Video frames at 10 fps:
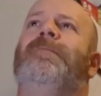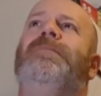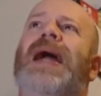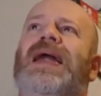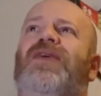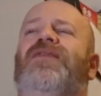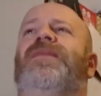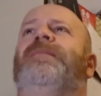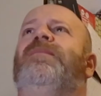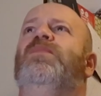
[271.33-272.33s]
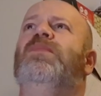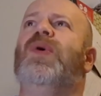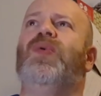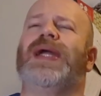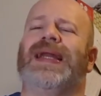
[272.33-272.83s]
bed of
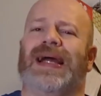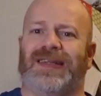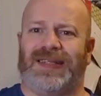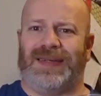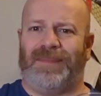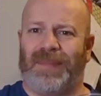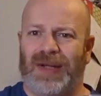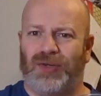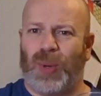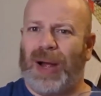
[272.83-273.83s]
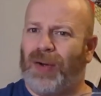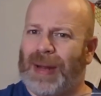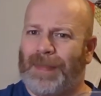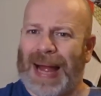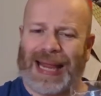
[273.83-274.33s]
maltiness as well on the
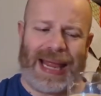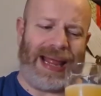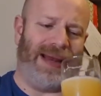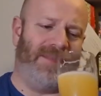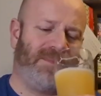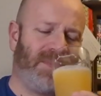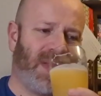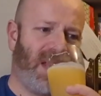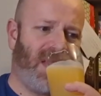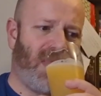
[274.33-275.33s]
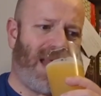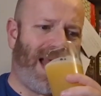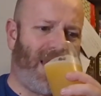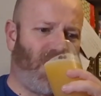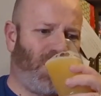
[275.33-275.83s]
back end.
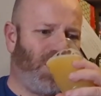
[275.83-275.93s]
That